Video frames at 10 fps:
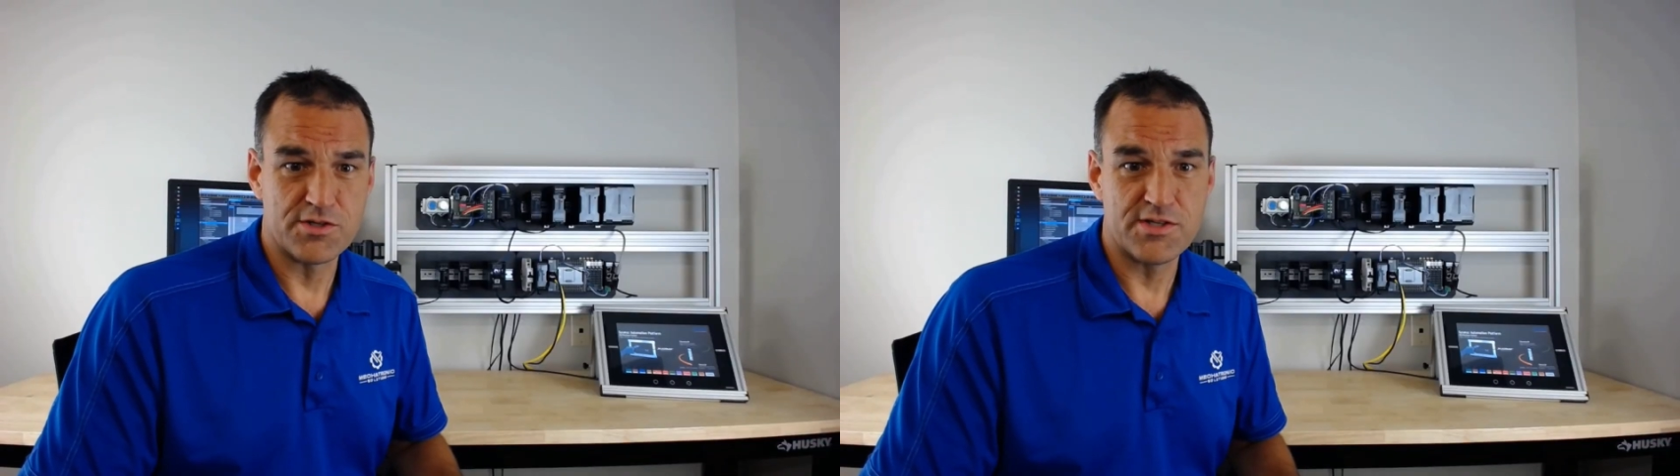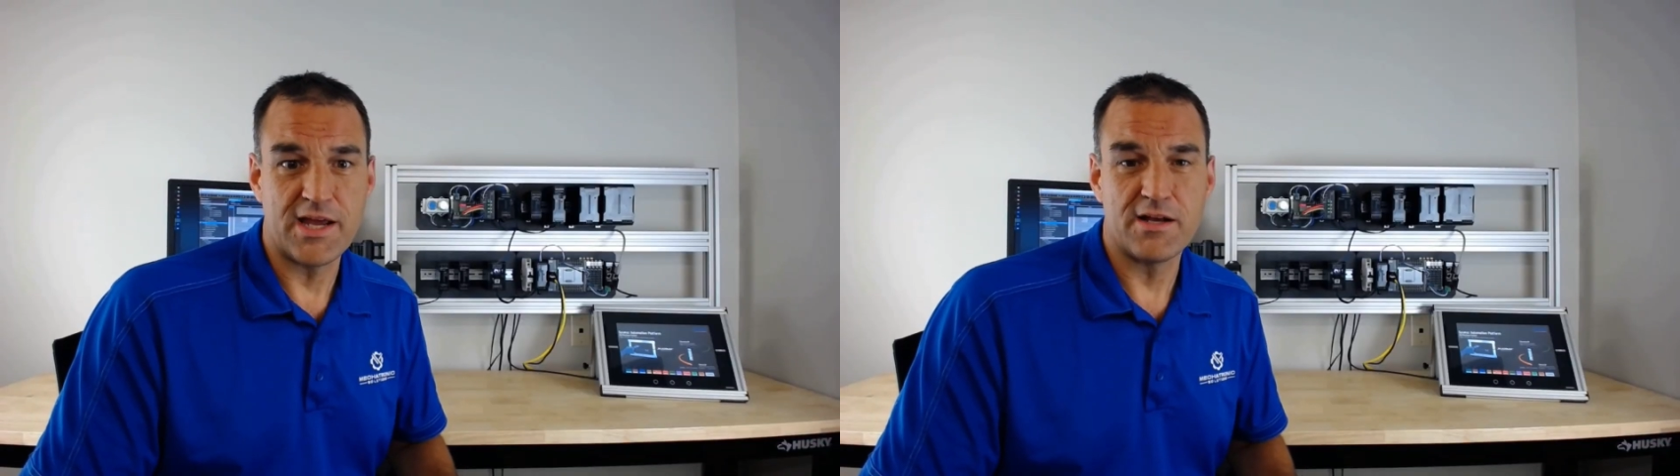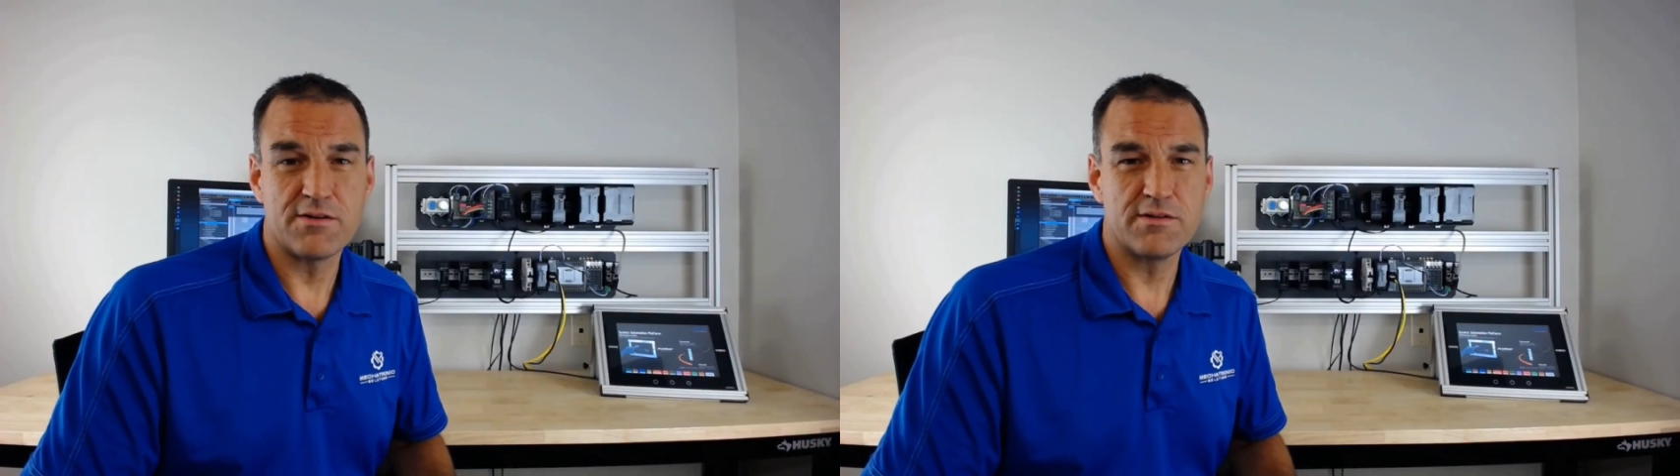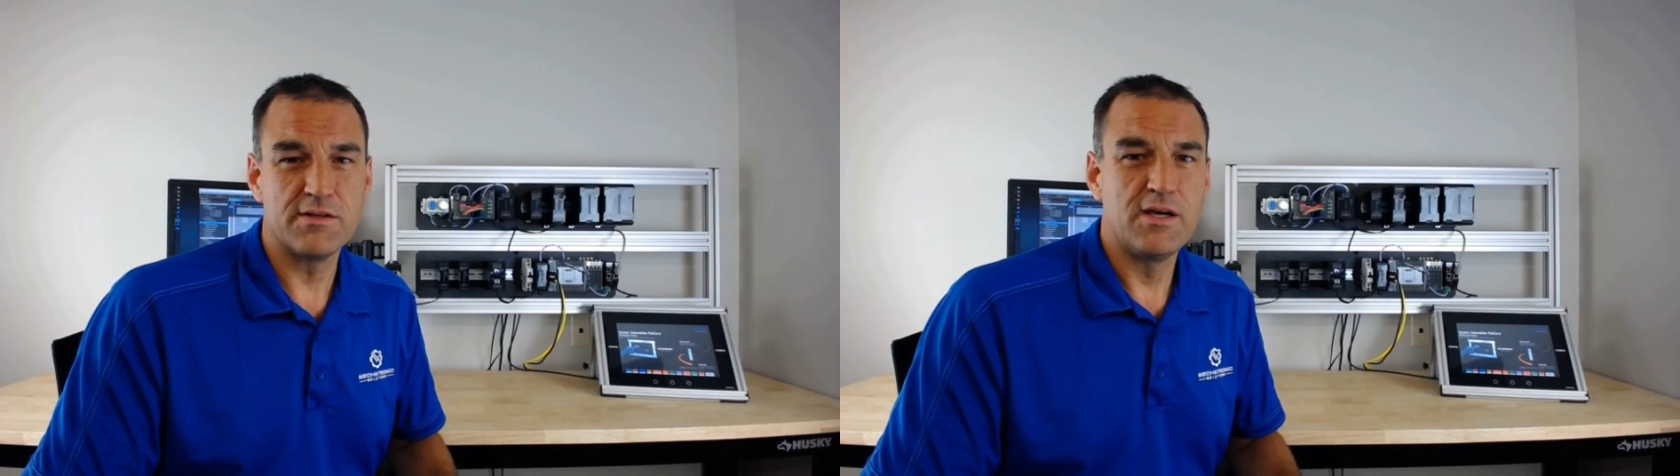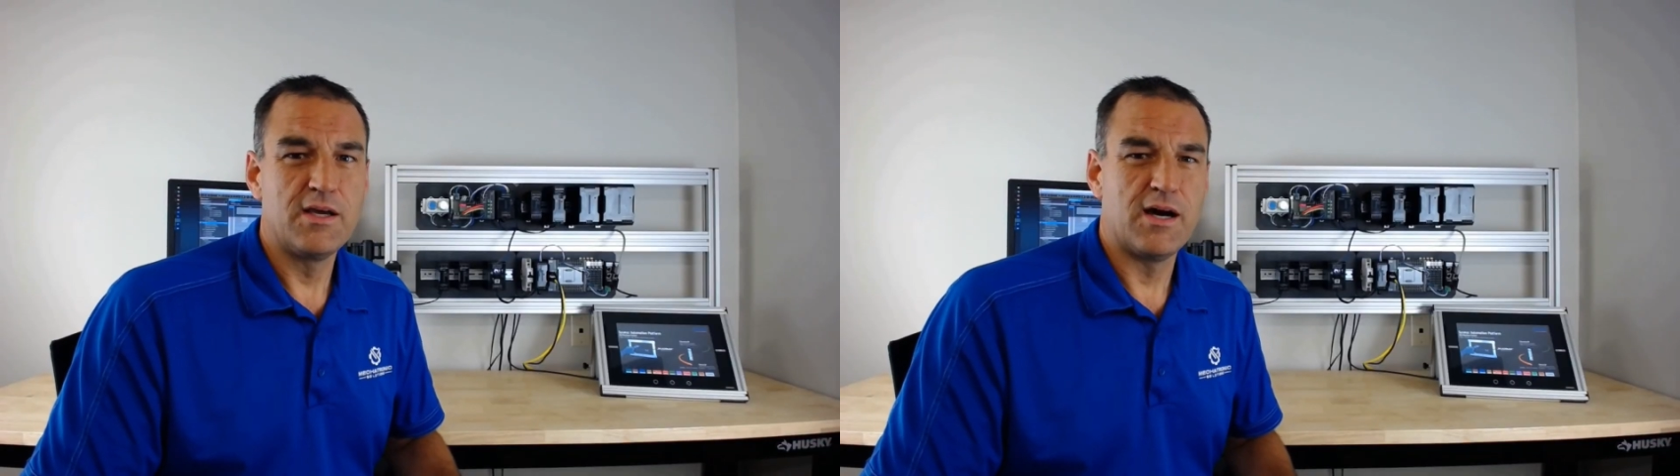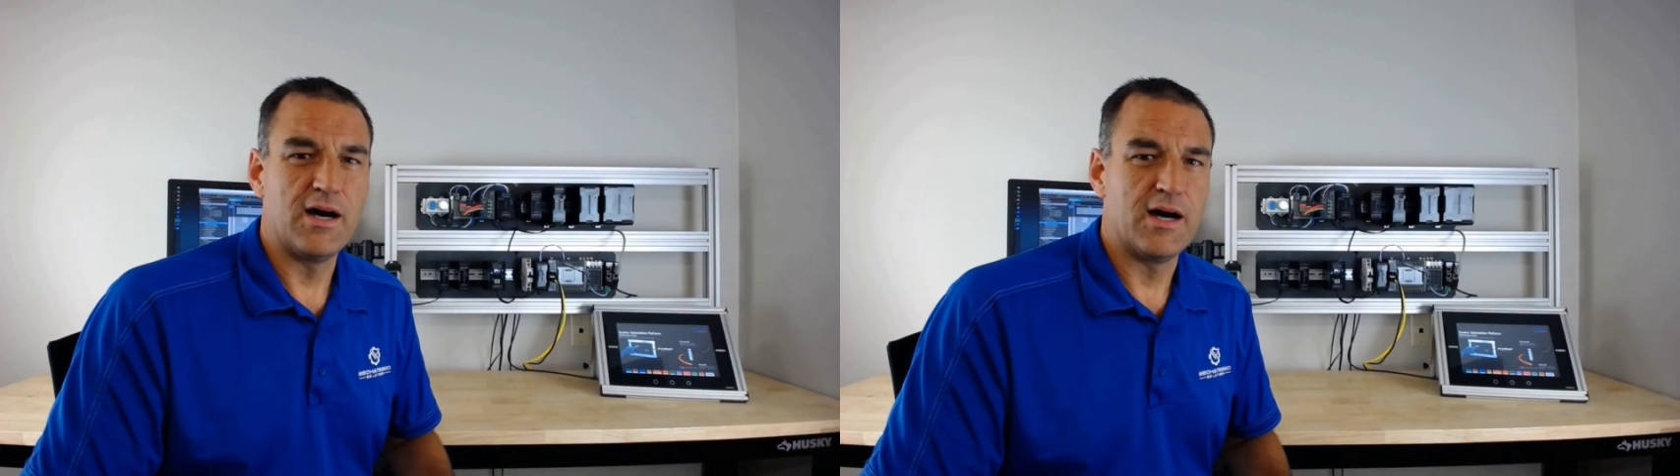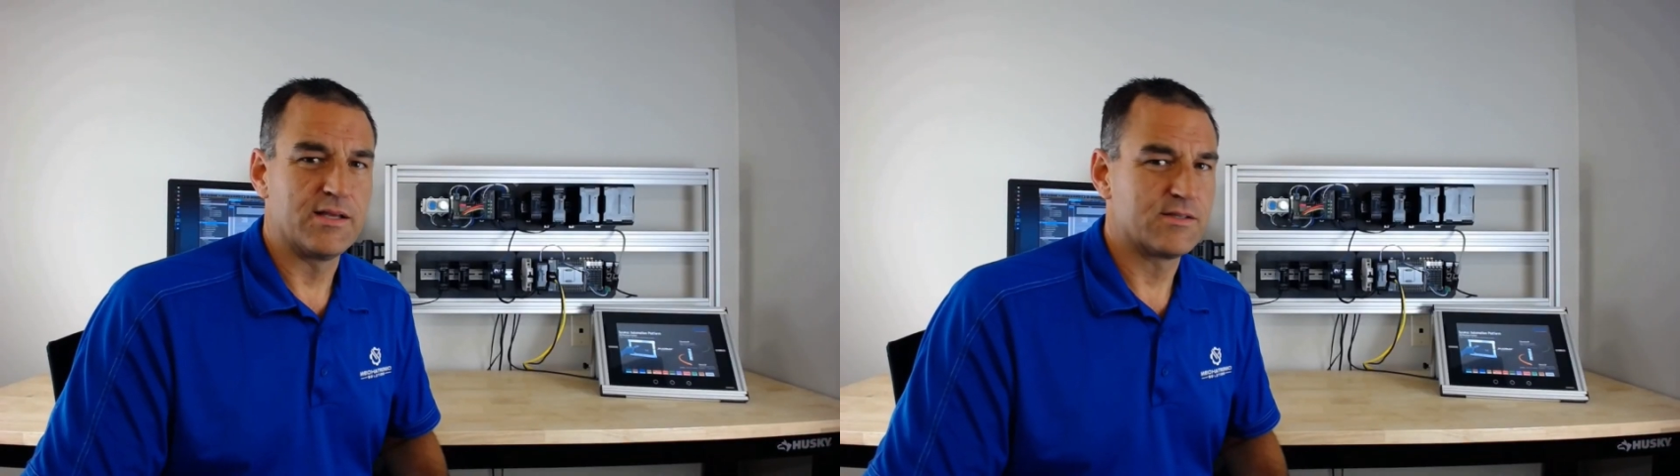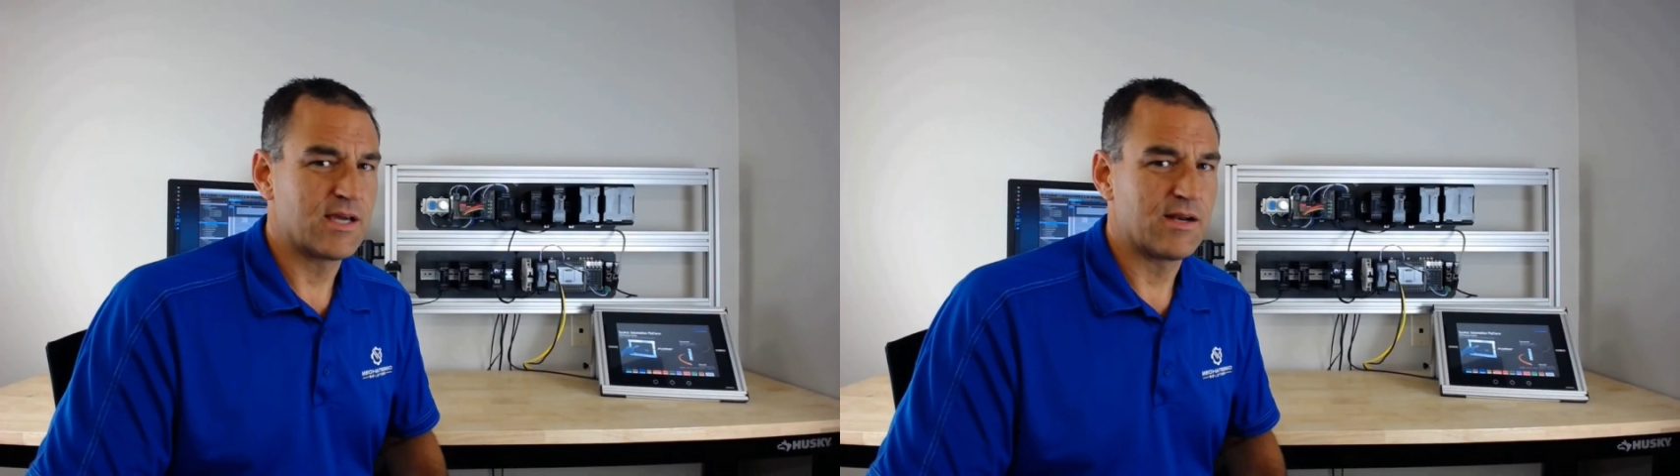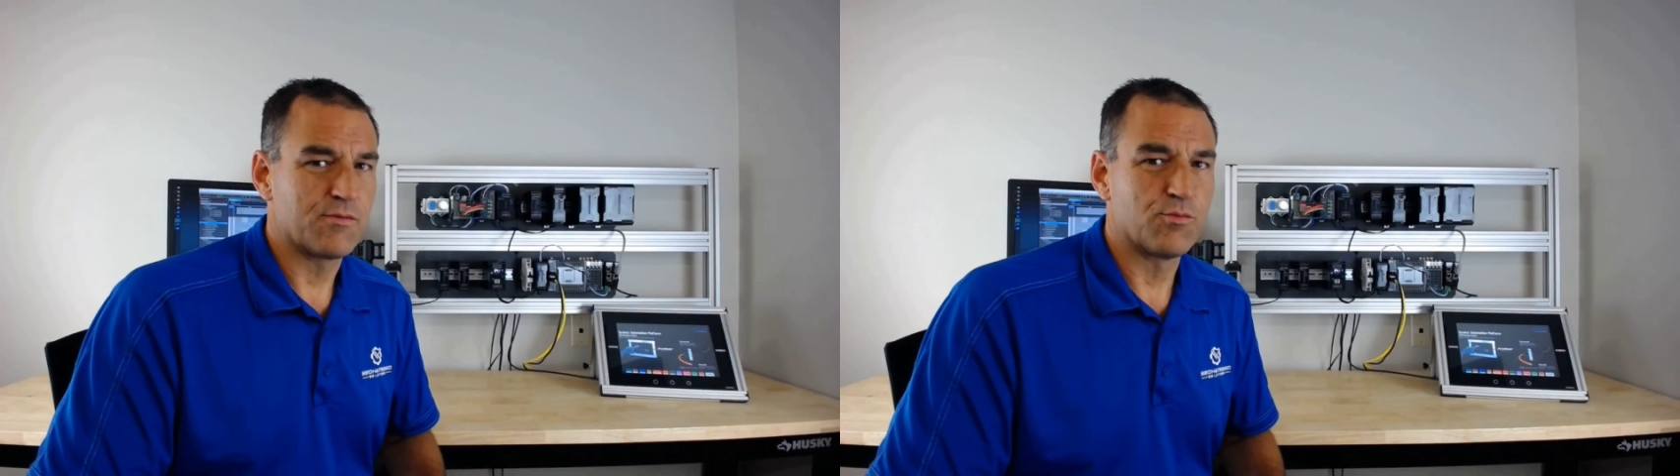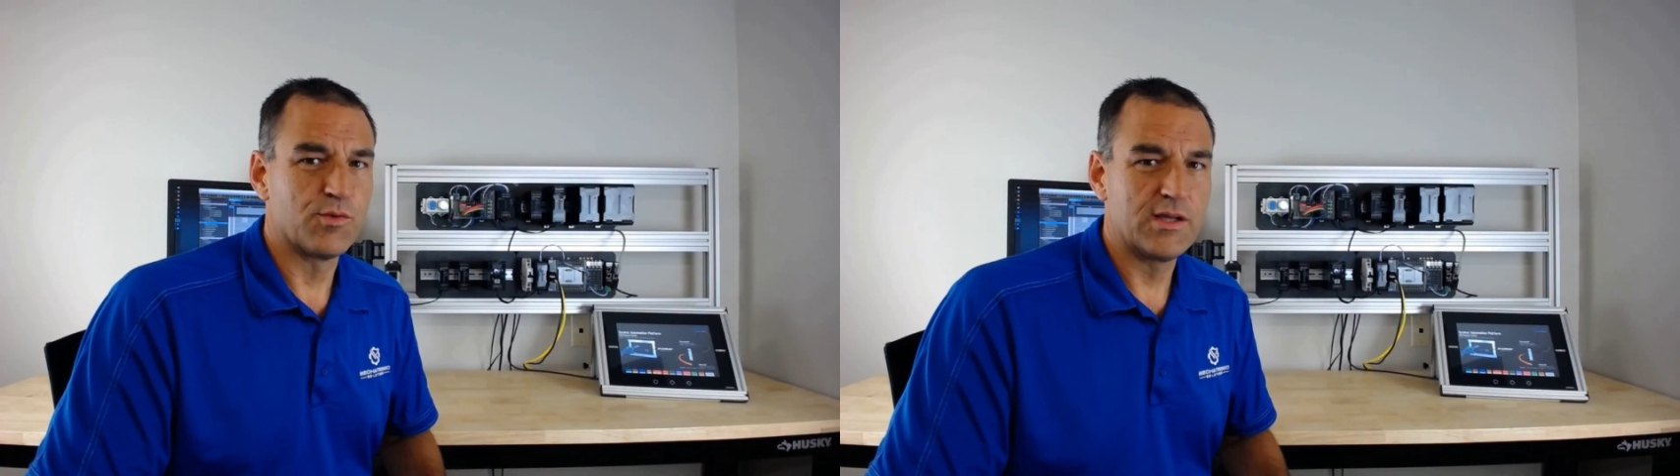or standard. It's got
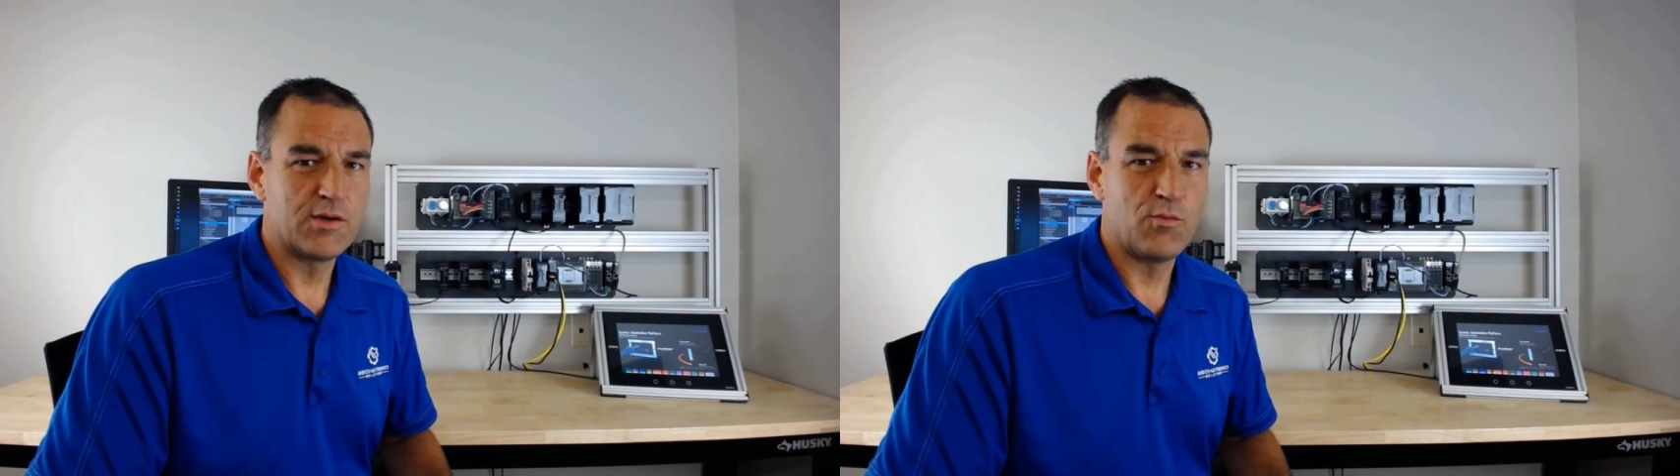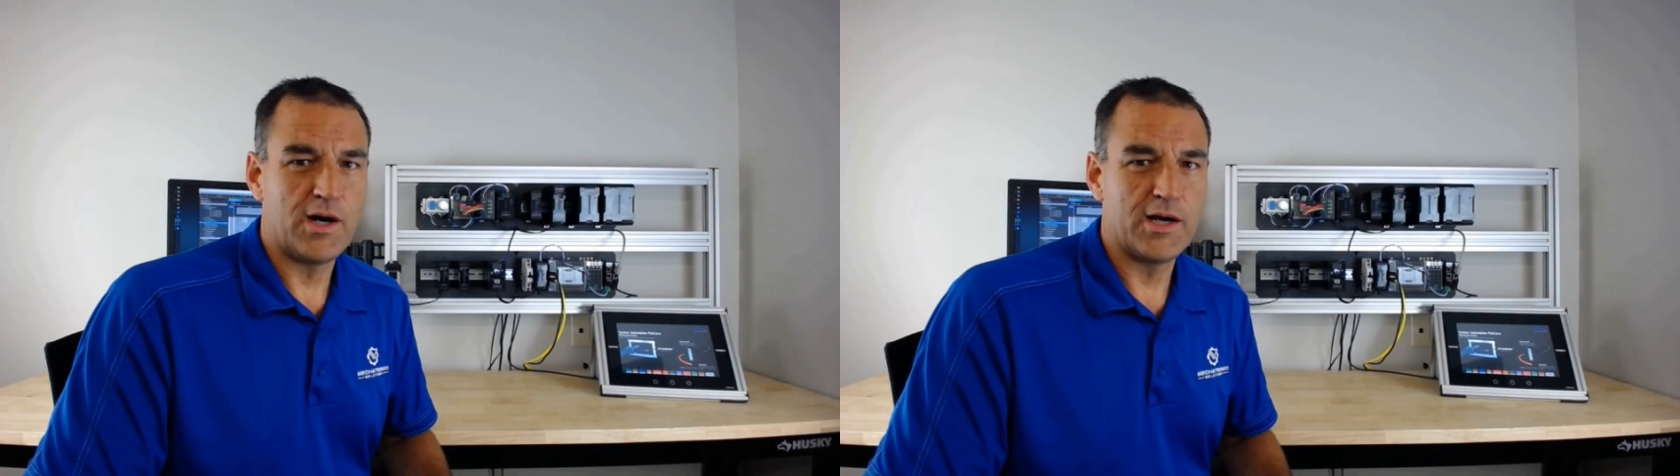a really